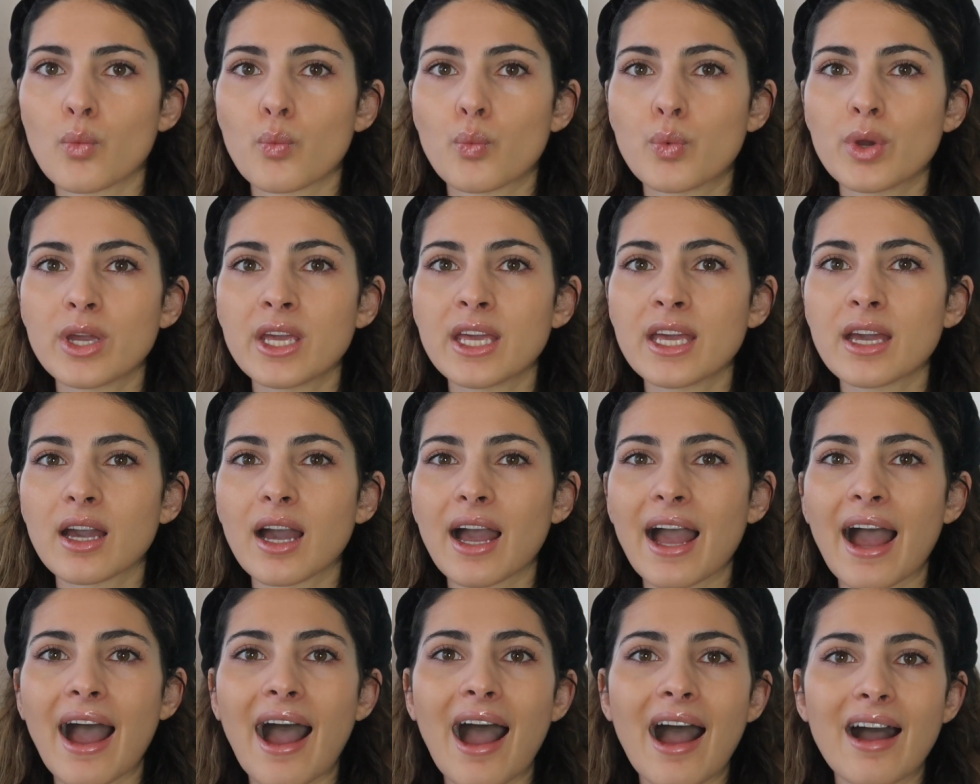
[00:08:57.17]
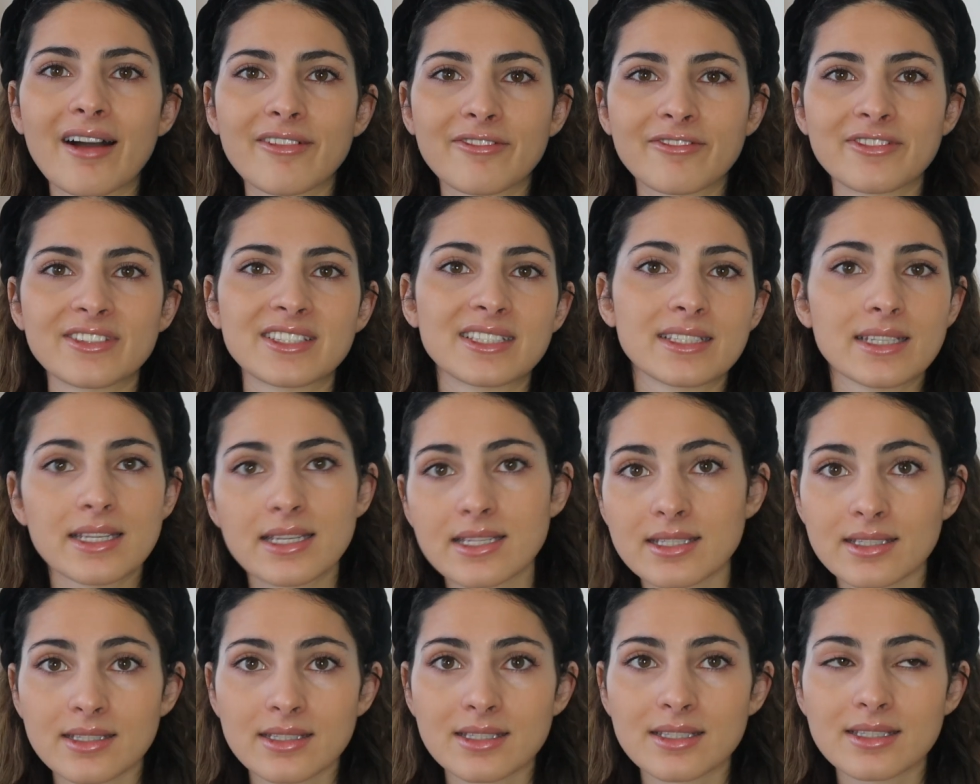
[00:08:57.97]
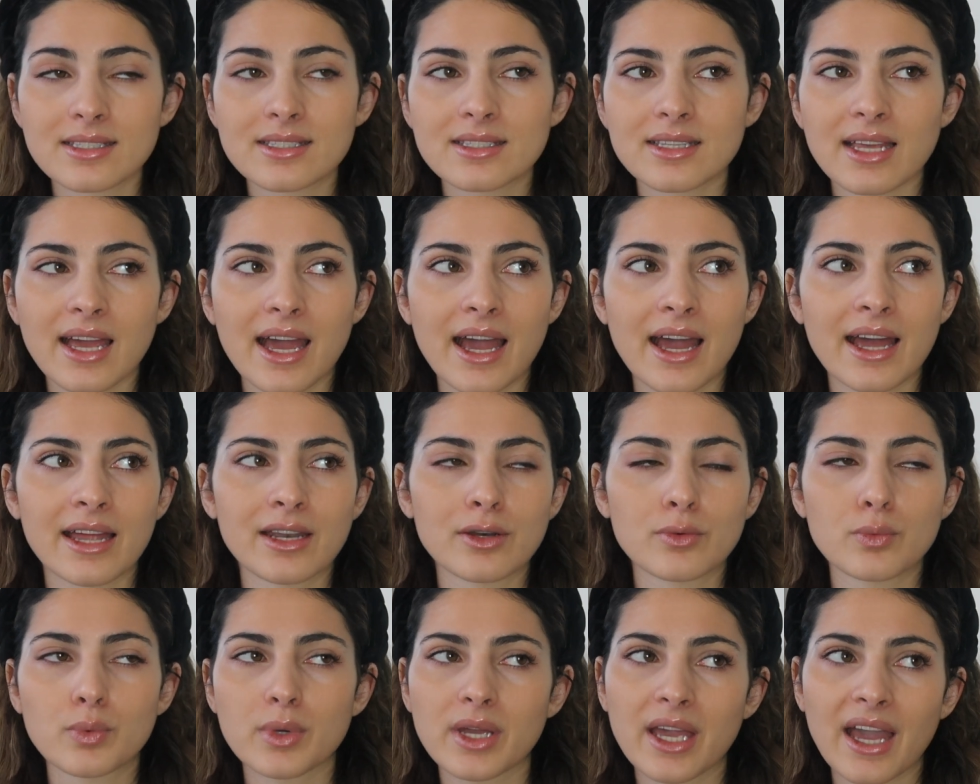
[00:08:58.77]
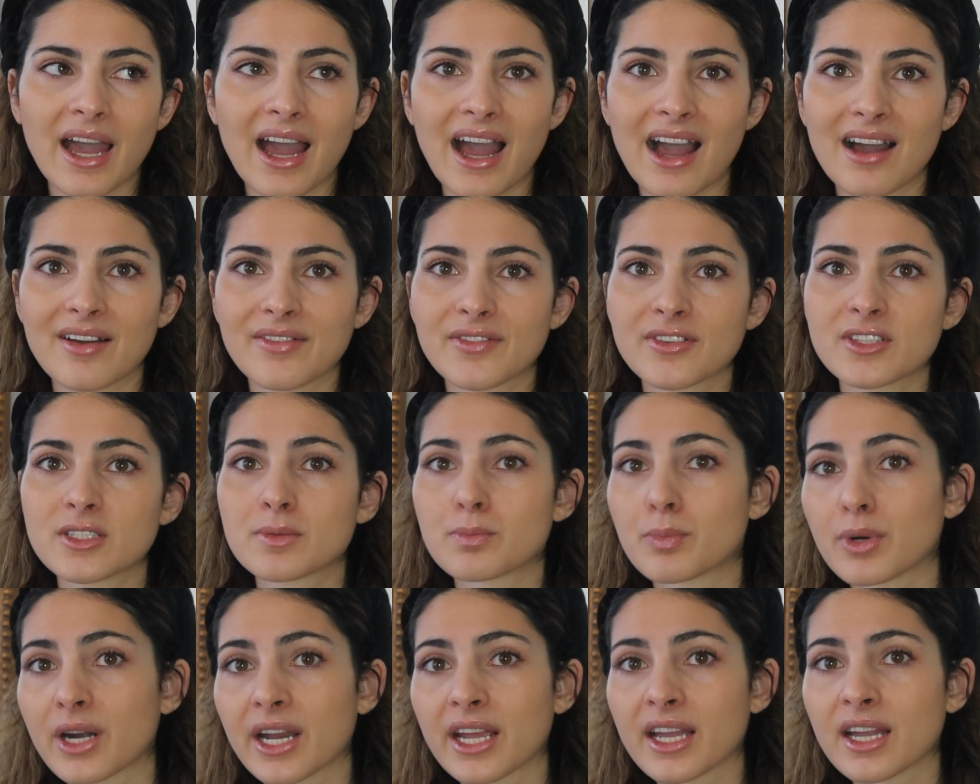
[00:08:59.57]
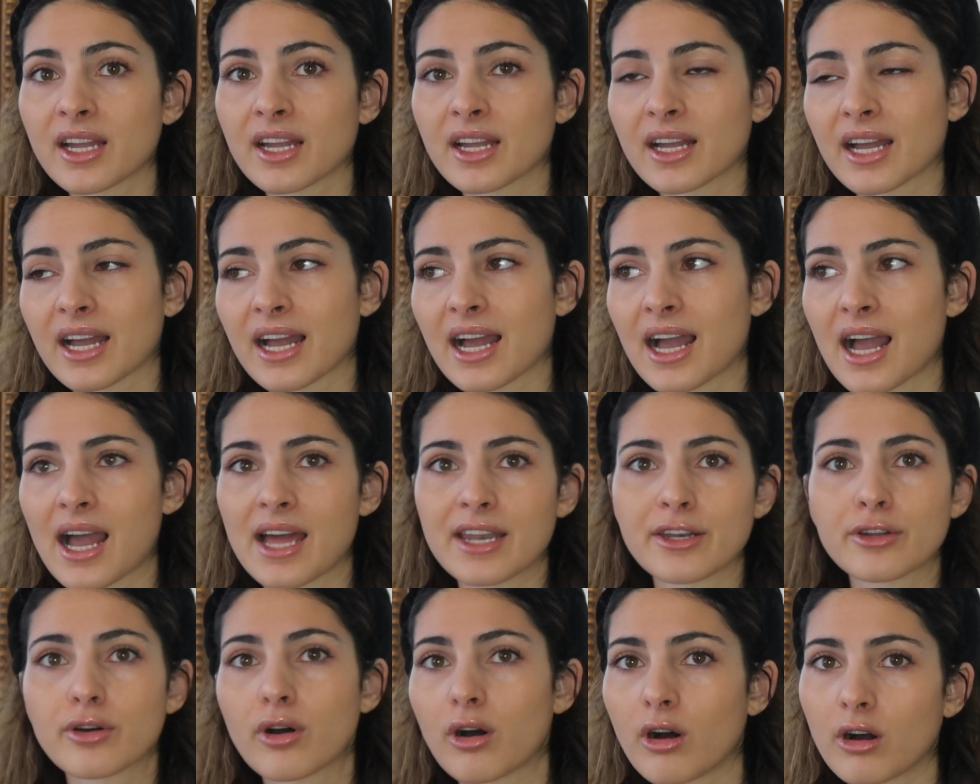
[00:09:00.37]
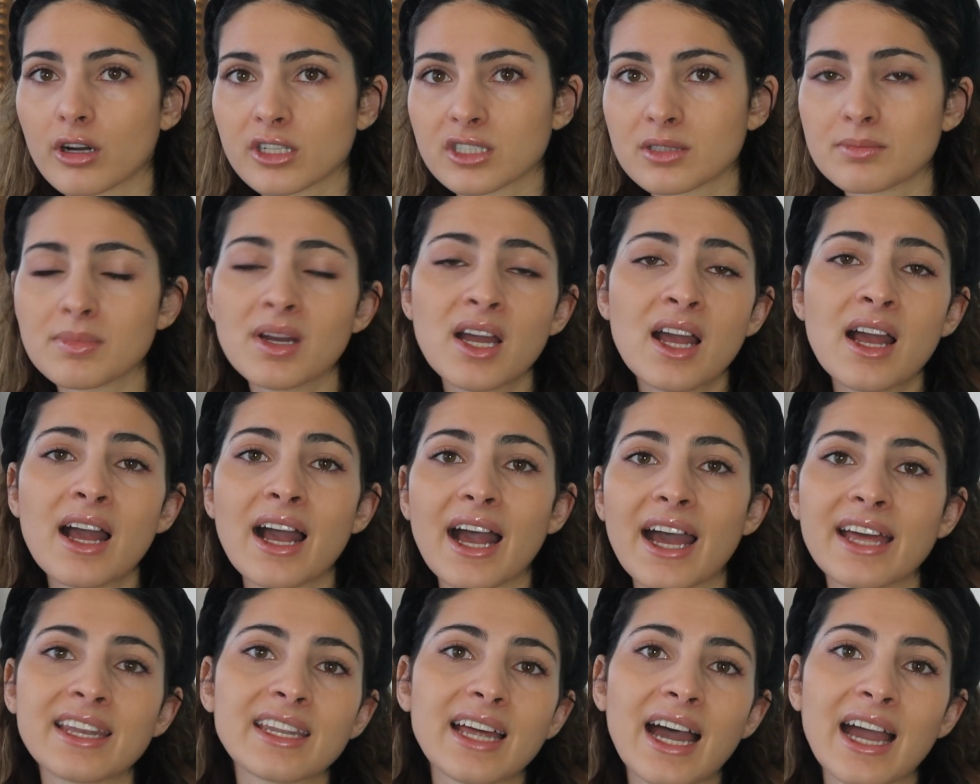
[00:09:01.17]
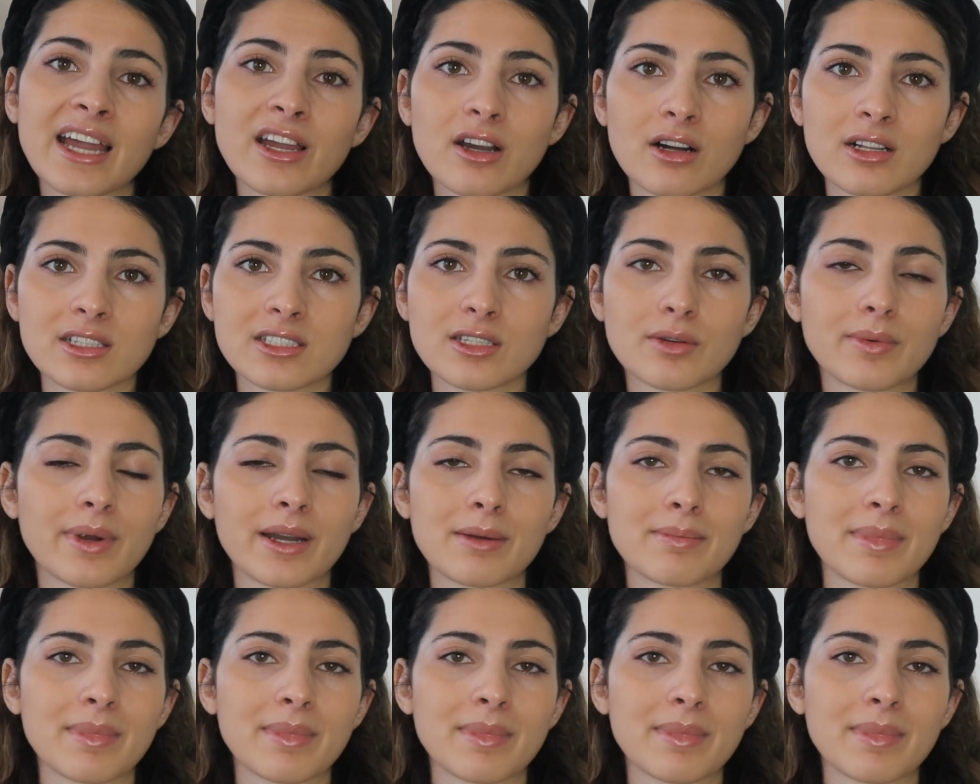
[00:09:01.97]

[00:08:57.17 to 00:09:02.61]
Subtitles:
we have seasons and we have spring and autumn. And I also wear